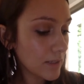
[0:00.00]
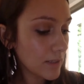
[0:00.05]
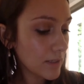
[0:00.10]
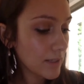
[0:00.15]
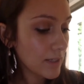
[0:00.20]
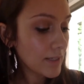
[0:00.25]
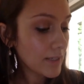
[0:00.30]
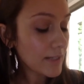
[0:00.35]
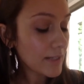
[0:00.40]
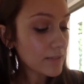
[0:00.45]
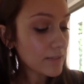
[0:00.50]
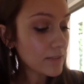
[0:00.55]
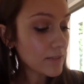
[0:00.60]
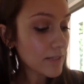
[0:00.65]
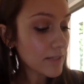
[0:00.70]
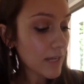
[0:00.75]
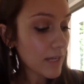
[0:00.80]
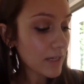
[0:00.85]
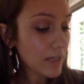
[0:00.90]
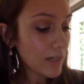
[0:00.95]

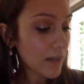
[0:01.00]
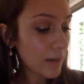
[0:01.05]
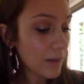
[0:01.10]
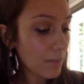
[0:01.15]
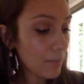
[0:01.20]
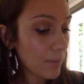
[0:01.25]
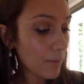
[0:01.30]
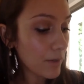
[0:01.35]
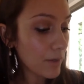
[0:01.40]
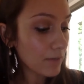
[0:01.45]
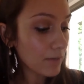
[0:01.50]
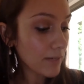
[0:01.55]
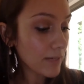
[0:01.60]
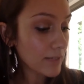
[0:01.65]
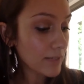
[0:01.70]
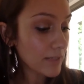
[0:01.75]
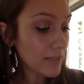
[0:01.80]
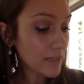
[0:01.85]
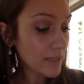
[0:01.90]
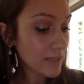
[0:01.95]
Yesterday, a boy
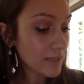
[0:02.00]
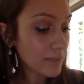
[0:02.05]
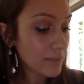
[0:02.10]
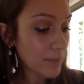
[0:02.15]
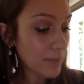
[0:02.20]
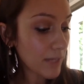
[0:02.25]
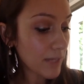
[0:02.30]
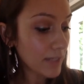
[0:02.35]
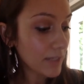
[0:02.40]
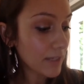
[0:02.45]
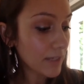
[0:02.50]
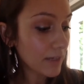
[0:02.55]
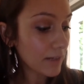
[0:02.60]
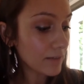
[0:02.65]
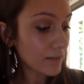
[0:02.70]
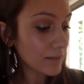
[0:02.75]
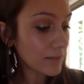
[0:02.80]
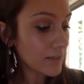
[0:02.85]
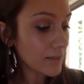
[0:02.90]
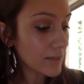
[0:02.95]
racing his bike
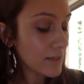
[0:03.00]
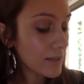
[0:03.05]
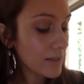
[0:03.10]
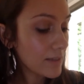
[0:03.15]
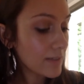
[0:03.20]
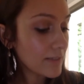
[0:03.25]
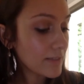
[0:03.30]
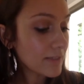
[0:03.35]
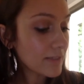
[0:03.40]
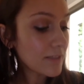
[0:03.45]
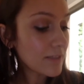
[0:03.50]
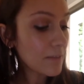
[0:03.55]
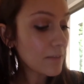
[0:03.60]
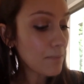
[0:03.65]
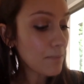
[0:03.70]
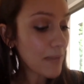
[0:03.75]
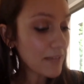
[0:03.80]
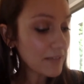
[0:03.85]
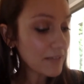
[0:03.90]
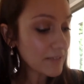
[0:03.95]
yelled, "This is the
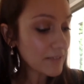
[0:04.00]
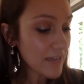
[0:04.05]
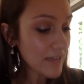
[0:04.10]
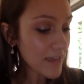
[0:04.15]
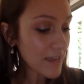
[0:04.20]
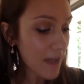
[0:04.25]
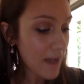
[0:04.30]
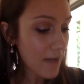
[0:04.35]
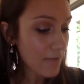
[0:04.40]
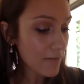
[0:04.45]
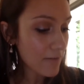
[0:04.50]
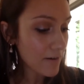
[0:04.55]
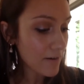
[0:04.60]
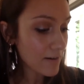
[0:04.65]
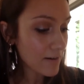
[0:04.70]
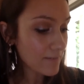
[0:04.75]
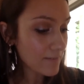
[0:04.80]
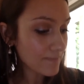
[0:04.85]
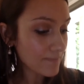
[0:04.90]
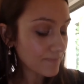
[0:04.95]
best day
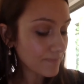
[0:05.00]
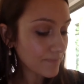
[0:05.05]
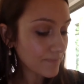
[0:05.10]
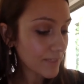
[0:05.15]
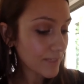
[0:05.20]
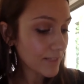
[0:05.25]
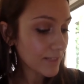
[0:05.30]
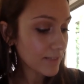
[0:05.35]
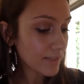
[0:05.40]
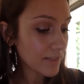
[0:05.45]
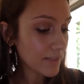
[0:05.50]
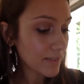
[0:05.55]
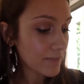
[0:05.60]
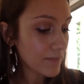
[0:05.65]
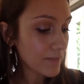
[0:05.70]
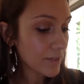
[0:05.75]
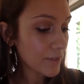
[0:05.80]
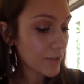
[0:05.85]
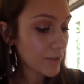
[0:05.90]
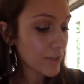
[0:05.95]
ever." his
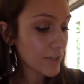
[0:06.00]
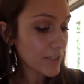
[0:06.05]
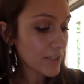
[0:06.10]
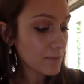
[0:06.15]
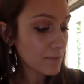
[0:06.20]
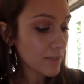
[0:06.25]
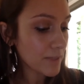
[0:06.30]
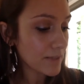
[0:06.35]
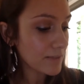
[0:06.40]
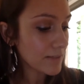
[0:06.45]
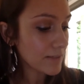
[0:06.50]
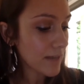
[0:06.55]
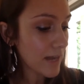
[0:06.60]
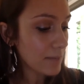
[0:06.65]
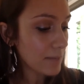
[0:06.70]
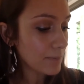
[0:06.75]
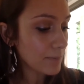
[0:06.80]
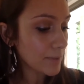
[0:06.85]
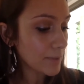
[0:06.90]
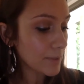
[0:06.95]
living crisp and sky
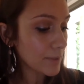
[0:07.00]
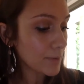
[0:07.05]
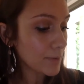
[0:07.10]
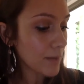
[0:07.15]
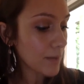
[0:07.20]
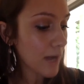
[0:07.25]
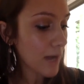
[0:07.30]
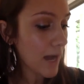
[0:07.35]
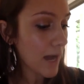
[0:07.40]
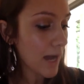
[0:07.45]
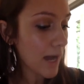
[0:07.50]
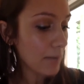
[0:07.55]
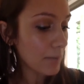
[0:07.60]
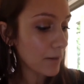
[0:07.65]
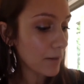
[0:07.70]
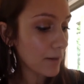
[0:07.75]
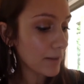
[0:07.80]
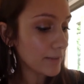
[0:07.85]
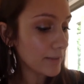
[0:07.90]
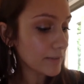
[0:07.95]
blue. I
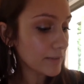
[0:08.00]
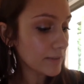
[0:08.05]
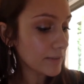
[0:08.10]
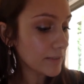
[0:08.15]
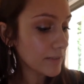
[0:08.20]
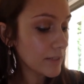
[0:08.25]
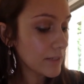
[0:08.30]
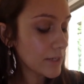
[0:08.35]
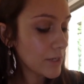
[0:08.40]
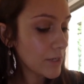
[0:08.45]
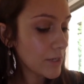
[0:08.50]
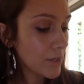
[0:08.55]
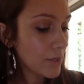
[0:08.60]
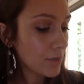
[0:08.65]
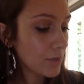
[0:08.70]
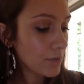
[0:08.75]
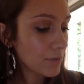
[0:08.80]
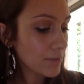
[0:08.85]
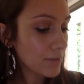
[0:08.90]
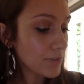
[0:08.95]
pause,
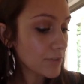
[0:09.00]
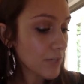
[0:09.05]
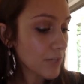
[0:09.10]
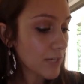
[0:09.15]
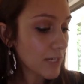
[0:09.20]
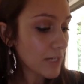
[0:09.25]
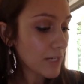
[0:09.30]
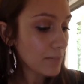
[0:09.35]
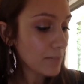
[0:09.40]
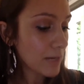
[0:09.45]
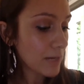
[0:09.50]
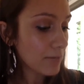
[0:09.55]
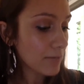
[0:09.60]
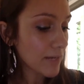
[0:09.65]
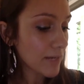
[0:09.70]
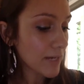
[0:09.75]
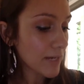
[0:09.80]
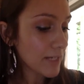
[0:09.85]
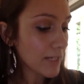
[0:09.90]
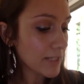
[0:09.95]
restraining my
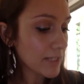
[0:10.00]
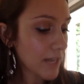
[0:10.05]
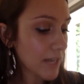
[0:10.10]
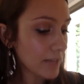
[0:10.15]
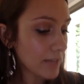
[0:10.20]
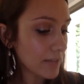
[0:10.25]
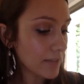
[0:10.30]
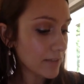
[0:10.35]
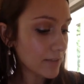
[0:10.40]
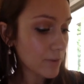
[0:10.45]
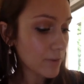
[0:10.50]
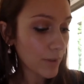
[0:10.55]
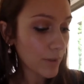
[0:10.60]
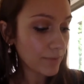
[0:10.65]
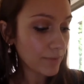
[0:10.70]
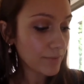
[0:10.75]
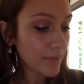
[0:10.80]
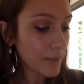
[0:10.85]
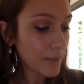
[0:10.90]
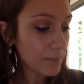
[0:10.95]
rage at this coin
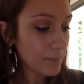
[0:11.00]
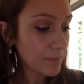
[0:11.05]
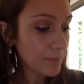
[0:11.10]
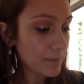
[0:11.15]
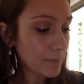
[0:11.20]
flip.